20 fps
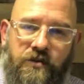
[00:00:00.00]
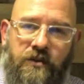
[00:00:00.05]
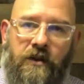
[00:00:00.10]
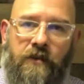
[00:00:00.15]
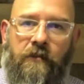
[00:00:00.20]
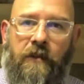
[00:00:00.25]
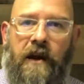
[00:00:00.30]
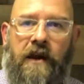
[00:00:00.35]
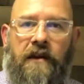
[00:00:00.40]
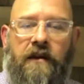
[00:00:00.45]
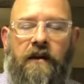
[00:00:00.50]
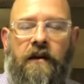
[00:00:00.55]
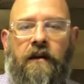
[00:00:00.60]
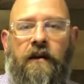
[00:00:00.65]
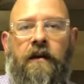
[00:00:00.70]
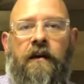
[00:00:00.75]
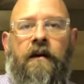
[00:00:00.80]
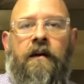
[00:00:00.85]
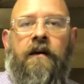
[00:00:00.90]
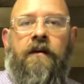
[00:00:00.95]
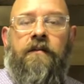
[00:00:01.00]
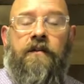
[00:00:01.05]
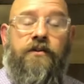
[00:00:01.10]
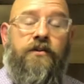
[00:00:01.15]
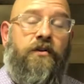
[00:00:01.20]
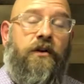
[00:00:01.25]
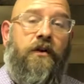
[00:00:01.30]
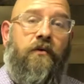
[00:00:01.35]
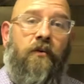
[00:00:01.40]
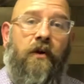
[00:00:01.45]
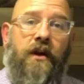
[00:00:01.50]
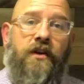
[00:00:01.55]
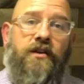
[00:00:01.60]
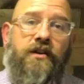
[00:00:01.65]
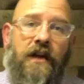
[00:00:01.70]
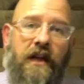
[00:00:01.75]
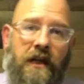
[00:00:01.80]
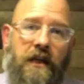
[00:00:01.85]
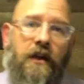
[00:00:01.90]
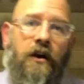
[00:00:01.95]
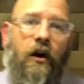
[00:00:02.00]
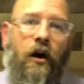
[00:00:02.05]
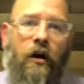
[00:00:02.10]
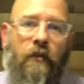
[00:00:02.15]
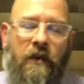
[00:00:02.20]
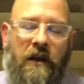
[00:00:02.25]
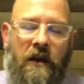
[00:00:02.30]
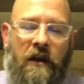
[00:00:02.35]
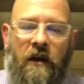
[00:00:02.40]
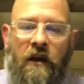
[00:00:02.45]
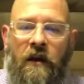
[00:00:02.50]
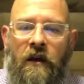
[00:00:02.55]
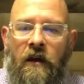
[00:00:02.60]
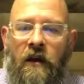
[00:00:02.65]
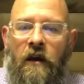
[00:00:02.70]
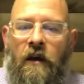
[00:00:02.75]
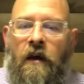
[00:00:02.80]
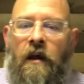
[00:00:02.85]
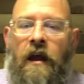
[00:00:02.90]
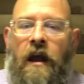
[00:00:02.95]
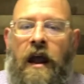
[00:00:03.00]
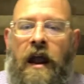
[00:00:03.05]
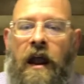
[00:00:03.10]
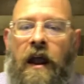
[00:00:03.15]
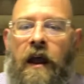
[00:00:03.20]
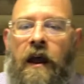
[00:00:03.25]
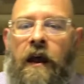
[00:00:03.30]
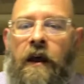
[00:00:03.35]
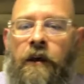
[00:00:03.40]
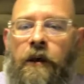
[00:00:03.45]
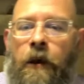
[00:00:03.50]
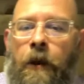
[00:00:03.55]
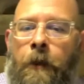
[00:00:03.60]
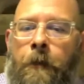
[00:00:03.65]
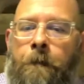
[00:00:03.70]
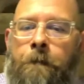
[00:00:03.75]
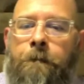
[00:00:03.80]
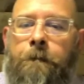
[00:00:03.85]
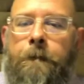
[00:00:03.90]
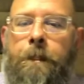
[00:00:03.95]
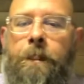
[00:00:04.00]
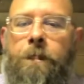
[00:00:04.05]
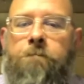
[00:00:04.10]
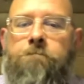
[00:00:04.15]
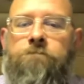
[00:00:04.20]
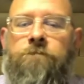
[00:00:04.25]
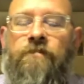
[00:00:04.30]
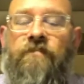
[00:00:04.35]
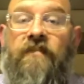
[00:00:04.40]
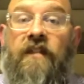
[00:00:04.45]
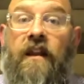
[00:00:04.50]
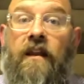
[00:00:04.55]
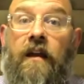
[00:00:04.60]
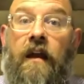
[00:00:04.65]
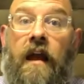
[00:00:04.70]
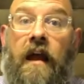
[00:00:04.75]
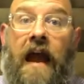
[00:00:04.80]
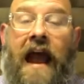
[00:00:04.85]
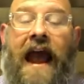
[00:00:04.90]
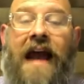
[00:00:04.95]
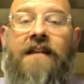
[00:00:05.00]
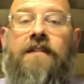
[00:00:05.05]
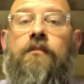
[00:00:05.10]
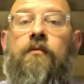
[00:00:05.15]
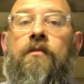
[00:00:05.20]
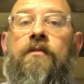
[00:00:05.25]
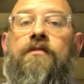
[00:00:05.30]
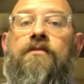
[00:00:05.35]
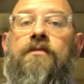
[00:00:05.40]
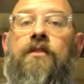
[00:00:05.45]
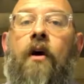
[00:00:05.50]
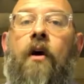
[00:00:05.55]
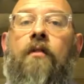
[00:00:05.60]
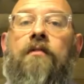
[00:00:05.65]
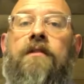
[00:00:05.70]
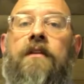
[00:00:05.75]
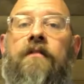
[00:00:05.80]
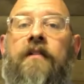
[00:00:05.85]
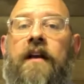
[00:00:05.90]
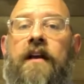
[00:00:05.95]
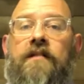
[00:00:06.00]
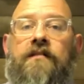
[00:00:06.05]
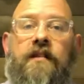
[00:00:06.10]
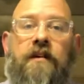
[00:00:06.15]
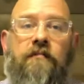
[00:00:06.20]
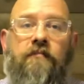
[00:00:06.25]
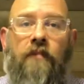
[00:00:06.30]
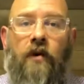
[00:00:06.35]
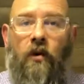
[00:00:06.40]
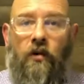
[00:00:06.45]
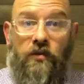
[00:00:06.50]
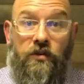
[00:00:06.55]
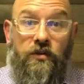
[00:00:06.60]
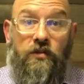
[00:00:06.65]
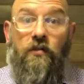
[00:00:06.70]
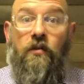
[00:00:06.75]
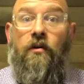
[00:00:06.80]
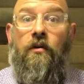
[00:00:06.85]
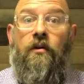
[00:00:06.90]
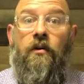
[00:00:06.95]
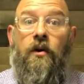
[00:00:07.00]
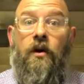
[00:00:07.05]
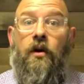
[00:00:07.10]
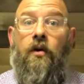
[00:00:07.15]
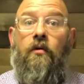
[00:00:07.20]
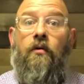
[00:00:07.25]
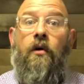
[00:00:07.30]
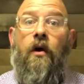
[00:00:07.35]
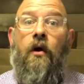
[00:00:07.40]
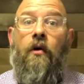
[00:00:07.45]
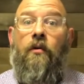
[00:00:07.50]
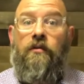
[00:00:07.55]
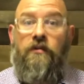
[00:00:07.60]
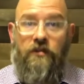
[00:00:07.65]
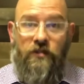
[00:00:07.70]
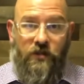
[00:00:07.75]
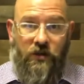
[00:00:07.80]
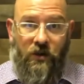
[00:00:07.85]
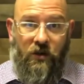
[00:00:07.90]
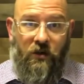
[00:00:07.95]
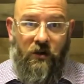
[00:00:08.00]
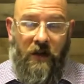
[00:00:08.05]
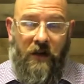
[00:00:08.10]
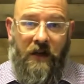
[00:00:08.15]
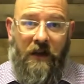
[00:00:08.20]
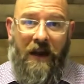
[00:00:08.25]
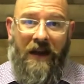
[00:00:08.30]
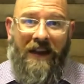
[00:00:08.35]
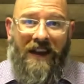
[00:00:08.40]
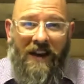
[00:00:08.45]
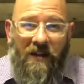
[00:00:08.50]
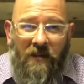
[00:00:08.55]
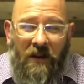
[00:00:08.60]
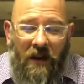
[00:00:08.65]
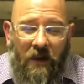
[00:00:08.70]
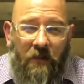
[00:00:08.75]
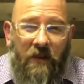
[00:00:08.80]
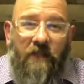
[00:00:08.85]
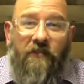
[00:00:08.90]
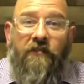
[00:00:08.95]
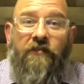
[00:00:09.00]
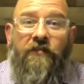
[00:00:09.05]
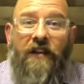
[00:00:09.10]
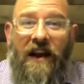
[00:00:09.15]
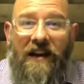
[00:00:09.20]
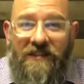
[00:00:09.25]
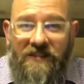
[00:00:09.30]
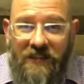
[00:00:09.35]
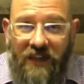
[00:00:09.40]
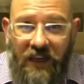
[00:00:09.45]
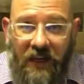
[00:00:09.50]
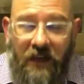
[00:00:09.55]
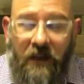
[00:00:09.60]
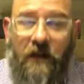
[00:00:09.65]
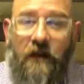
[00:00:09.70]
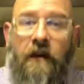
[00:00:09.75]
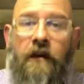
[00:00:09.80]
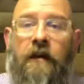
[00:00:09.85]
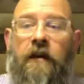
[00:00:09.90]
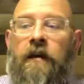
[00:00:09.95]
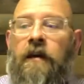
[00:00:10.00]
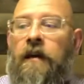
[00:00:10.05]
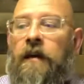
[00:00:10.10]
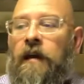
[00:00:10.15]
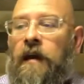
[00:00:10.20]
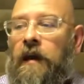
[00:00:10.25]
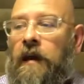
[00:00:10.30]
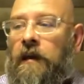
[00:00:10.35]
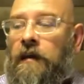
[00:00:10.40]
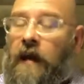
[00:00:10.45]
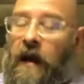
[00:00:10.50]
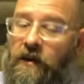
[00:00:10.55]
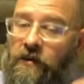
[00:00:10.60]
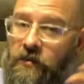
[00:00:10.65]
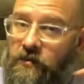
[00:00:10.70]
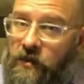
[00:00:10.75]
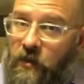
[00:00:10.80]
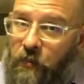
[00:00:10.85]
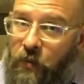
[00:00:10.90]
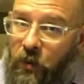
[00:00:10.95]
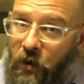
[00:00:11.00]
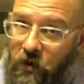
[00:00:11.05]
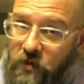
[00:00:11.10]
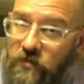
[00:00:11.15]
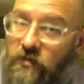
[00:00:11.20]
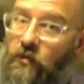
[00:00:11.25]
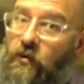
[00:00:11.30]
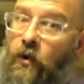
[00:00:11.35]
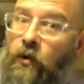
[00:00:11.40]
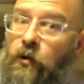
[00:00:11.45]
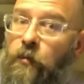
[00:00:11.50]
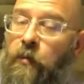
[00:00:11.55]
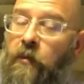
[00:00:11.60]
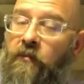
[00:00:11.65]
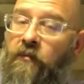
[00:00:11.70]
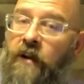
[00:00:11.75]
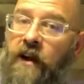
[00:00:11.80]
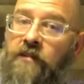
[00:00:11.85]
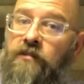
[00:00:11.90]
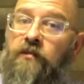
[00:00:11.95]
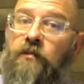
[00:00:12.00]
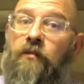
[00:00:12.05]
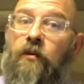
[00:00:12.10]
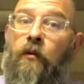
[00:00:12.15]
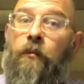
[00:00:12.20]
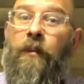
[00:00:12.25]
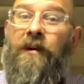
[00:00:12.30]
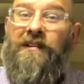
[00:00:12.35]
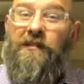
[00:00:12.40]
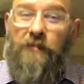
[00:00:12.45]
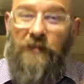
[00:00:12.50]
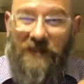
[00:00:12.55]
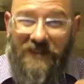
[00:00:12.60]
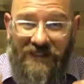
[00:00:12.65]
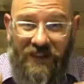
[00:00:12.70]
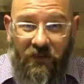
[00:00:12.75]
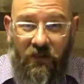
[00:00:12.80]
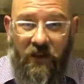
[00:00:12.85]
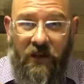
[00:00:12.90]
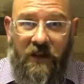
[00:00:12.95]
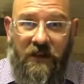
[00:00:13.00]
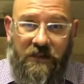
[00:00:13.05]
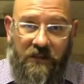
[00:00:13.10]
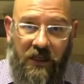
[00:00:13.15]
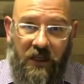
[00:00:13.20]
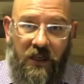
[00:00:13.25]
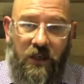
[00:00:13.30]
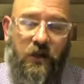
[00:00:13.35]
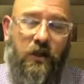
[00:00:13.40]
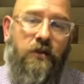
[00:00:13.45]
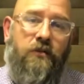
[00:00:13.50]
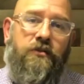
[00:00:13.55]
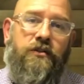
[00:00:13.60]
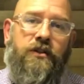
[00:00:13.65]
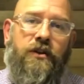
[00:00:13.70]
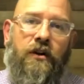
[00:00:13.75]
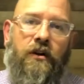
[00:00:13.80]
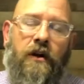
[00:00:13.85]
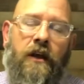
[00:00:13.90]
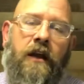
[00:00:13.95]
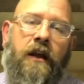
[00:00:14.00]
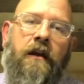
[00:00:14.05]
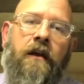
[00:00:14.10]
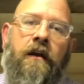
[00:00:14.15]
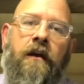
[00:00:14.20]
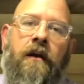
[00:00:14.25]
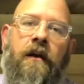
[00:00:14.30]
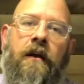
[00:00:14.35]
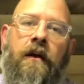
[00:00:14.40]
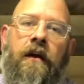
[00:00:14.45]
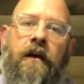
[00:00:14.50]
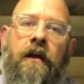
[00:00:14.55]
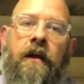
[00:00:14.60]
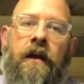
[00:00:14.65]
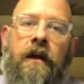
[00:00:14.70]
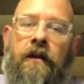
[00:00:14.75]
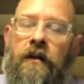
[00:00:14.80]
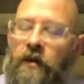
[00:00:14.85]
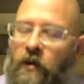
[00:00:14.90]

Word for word: you can reach in the Army. And as a result of his emotional growth journey and him investing in not just in personal growth or professional growth, but specifically in his EQ journey, you